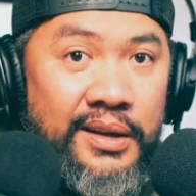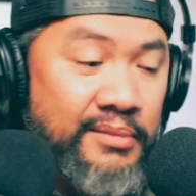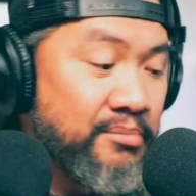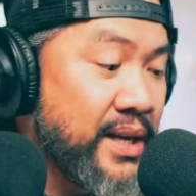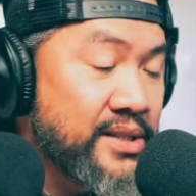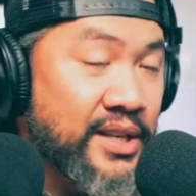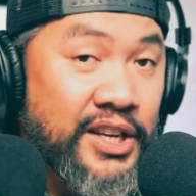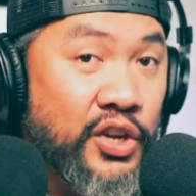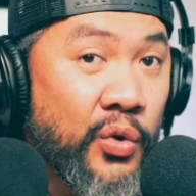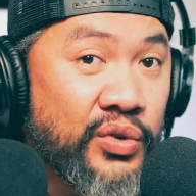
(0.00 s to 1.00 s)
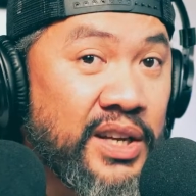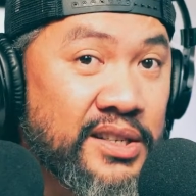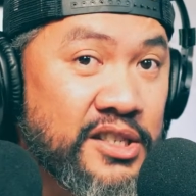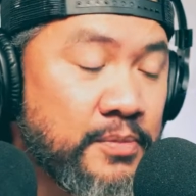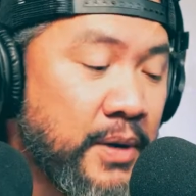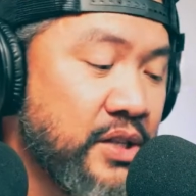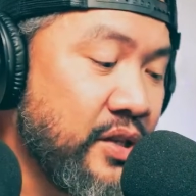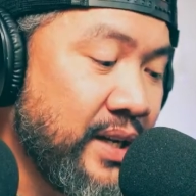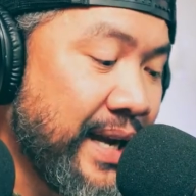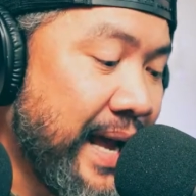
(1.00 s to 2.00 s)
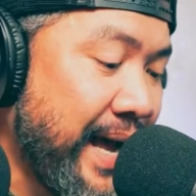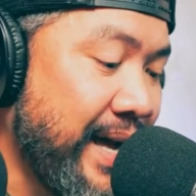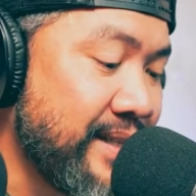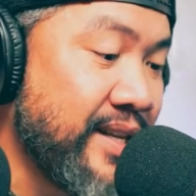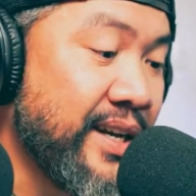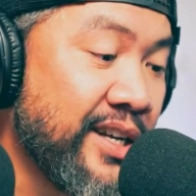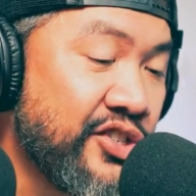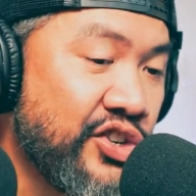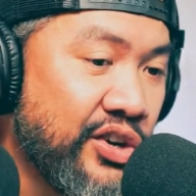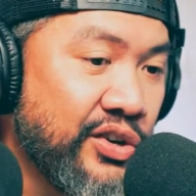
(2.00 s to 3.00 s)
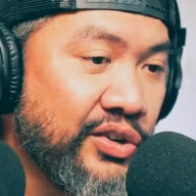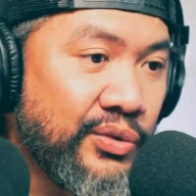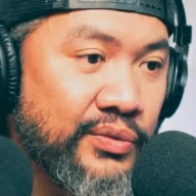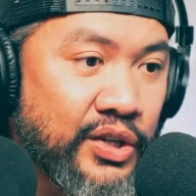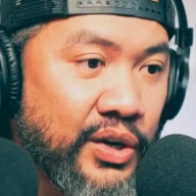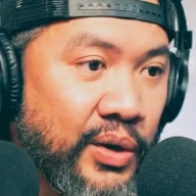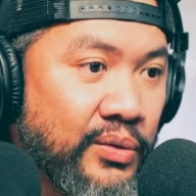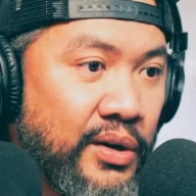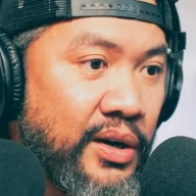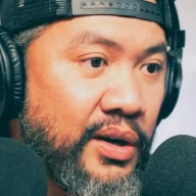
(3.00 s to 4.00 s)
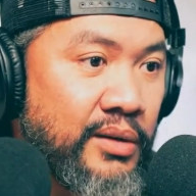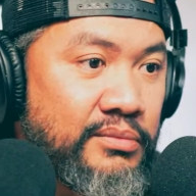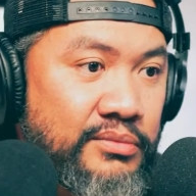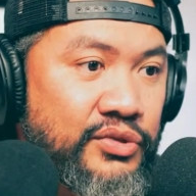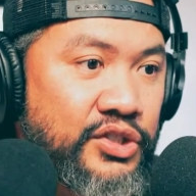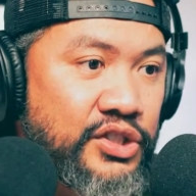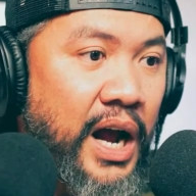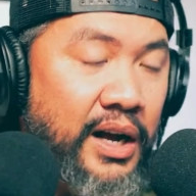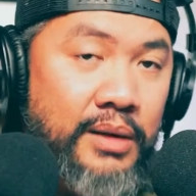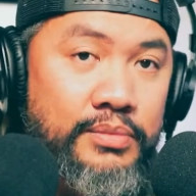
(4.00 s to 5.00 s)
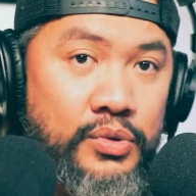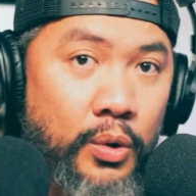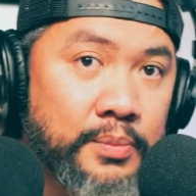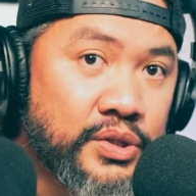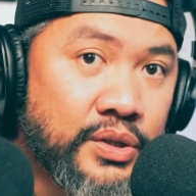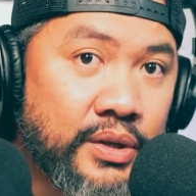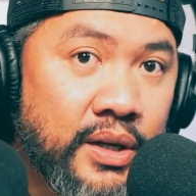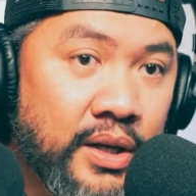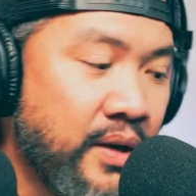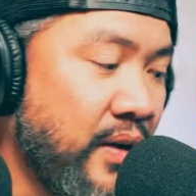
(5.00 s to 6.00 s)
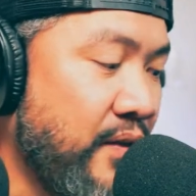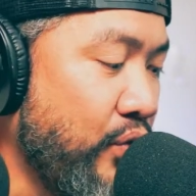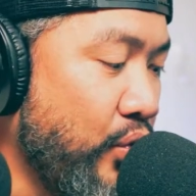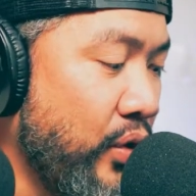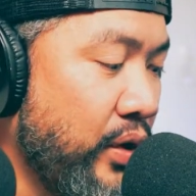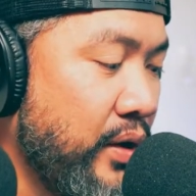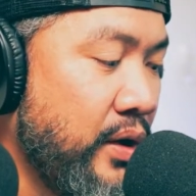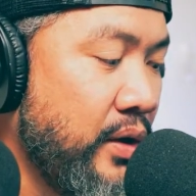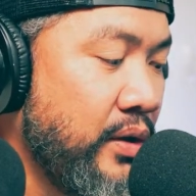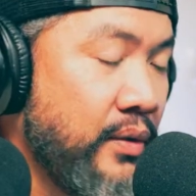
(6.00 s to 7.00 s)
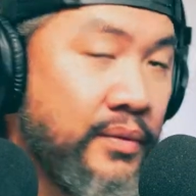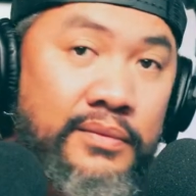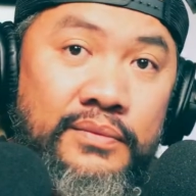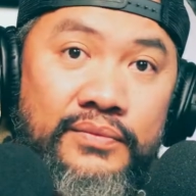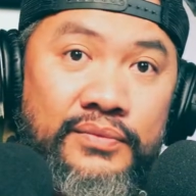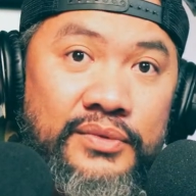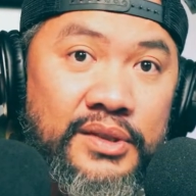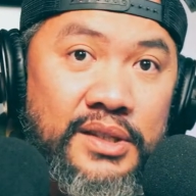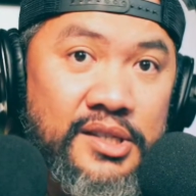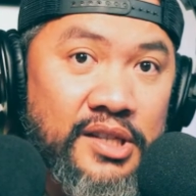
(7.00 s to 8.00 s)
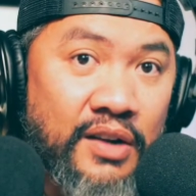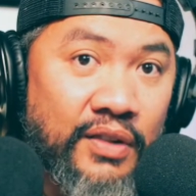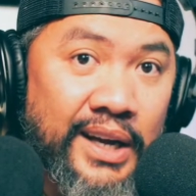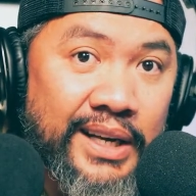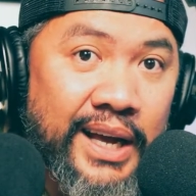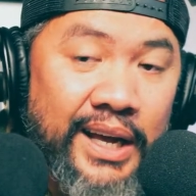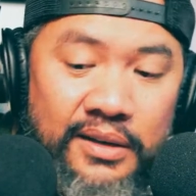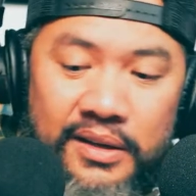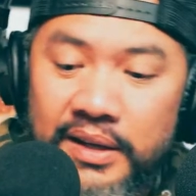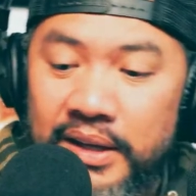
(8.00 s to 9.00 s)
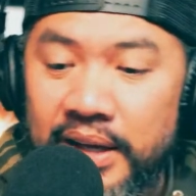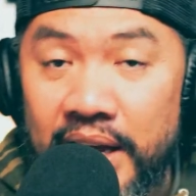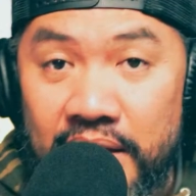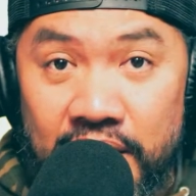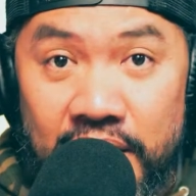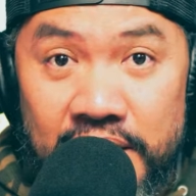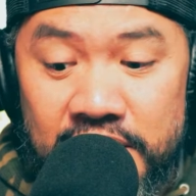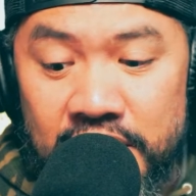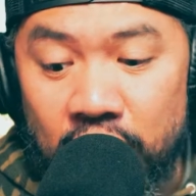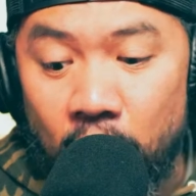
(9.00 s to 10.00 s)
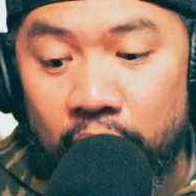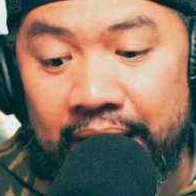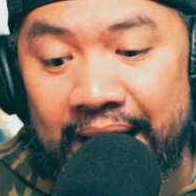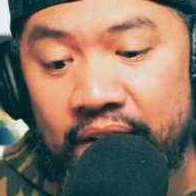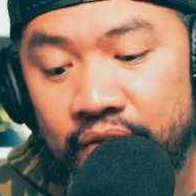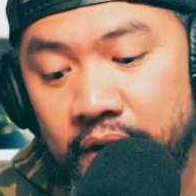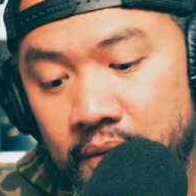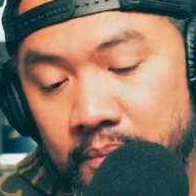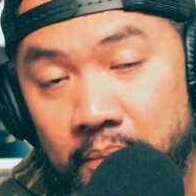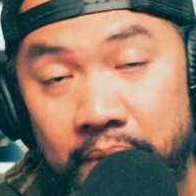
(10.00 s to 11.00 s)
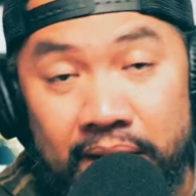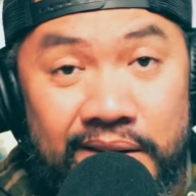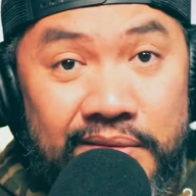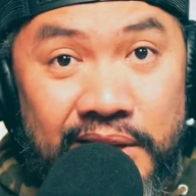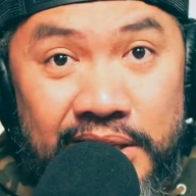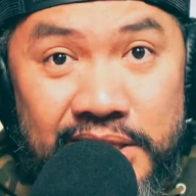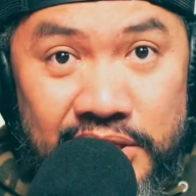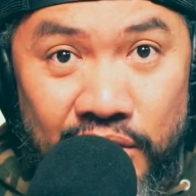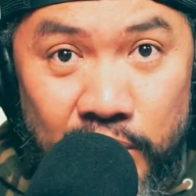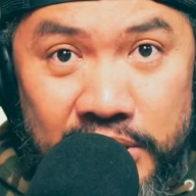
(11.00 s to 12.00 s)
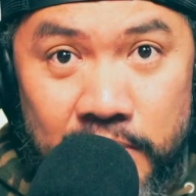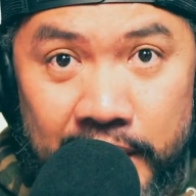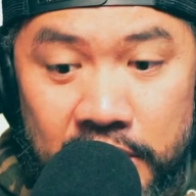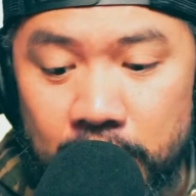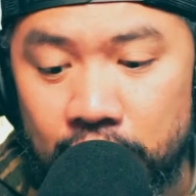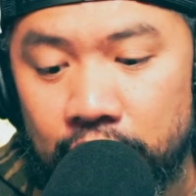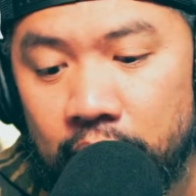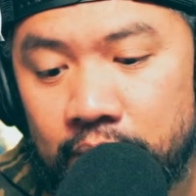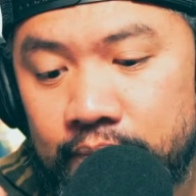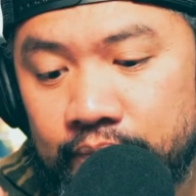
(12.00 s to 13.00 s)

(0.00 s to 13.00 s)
Basically, you don't need a suspension. It has that internal, shock absorption for stuff like that. And this don't have it, but it's still respectable though.